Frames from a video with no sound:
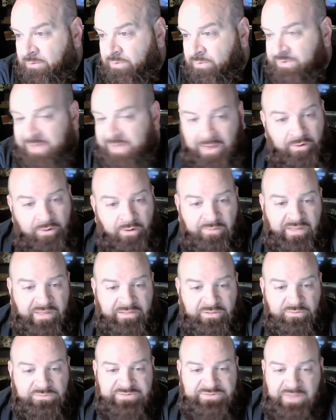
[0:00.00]
Without her,
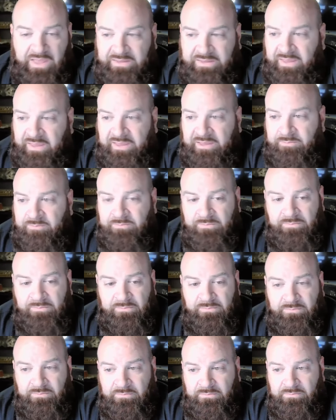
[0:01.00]
they lose that game.
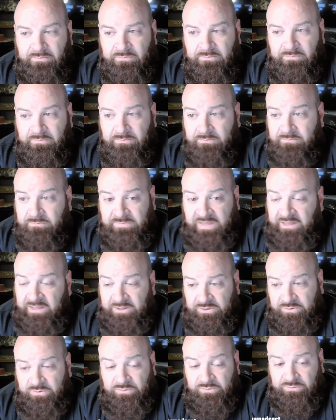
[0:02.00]

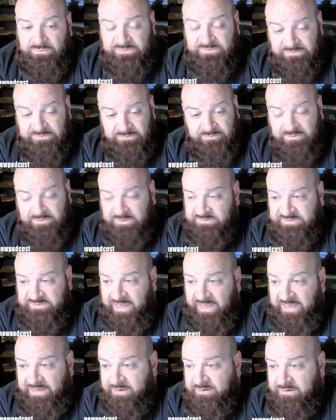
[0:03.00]
They lose because
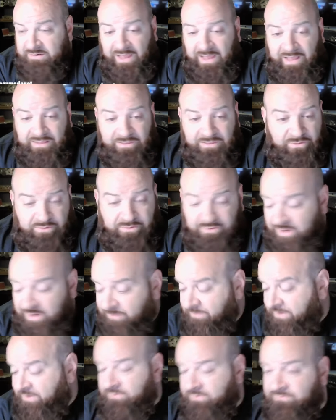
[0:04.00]
they did not look good.
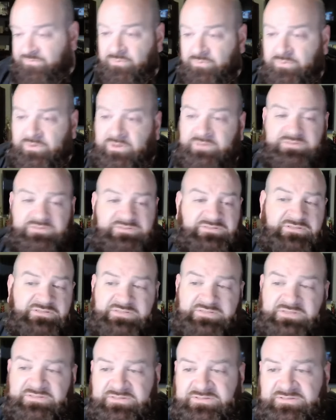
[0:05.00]
I mean, if you look at the
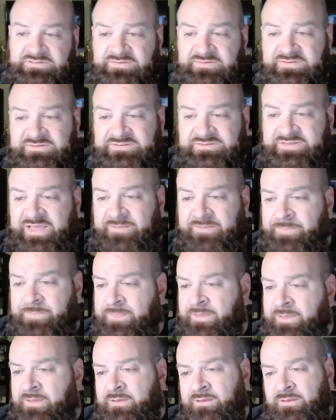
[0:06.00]
statistics of this game,
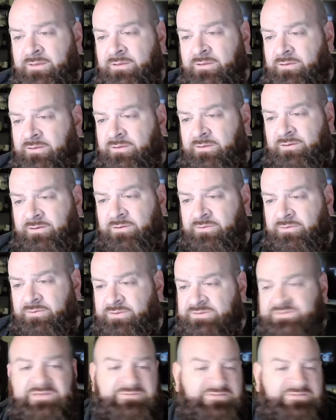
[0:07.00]
you know, the
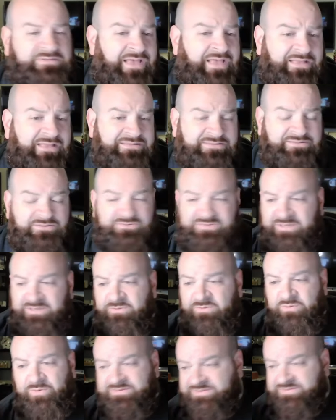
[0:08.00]
team stats, the
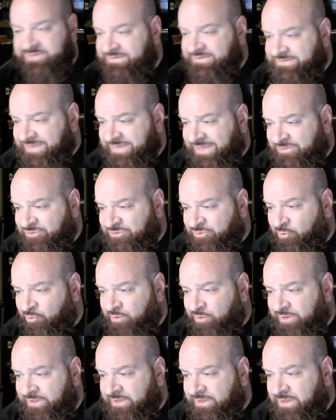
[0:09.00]
Team USA shot
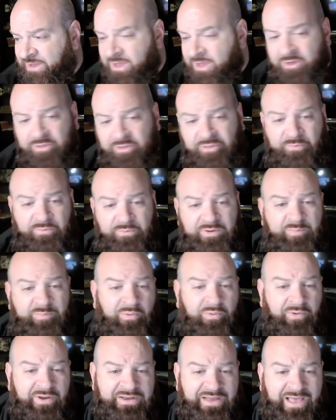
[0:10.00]

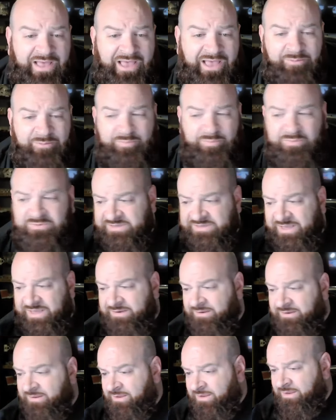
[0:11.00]

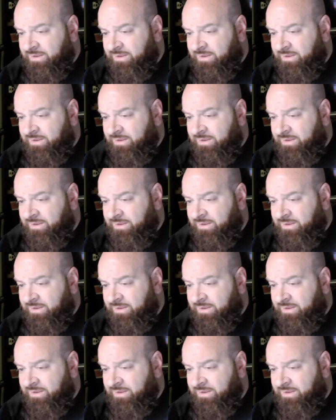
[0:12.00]
33.9%.